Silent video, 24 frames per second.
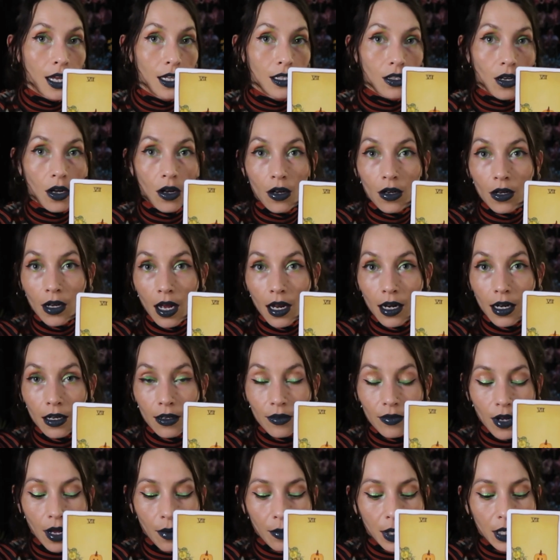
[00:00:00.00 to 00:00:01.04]
It's all kind
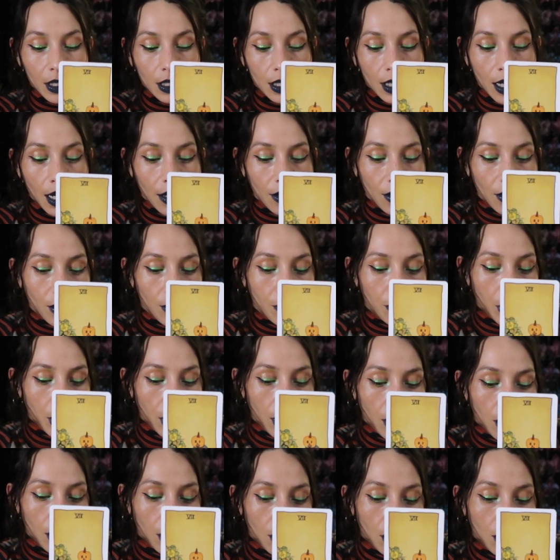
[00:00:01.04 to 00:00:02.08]
of coming together,
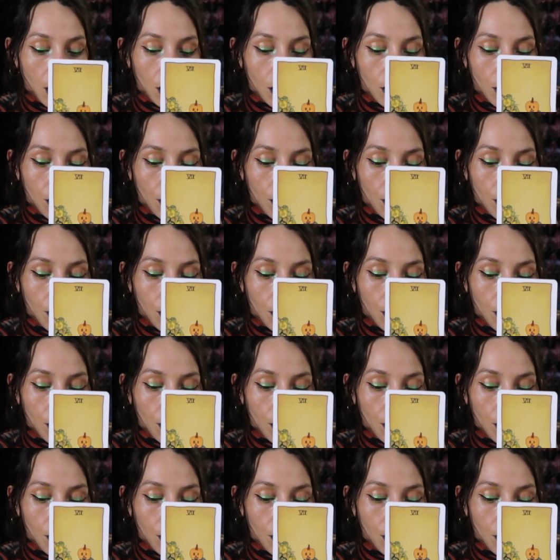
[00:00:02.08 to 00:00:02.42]
but the